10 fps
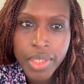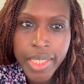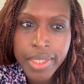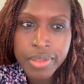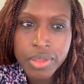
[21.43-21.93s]

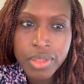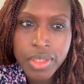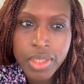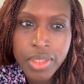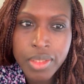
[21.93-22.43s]

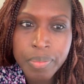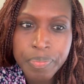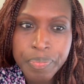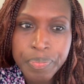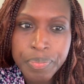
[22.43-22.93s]
and
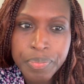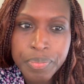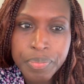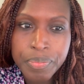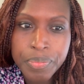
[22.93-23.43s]

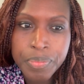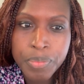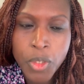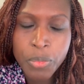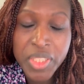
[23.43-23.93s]
more